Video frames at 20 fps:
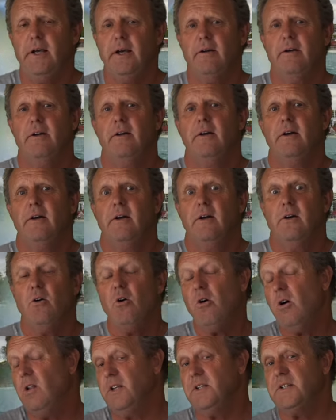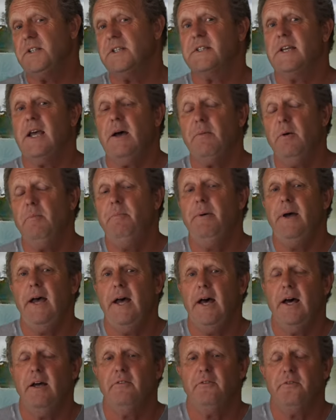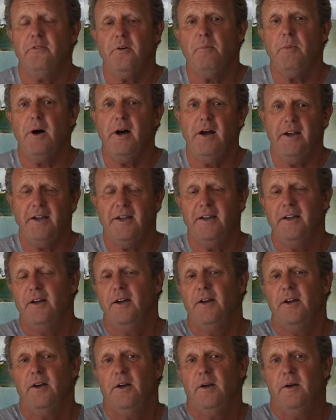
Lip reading: Now, all this has come about from my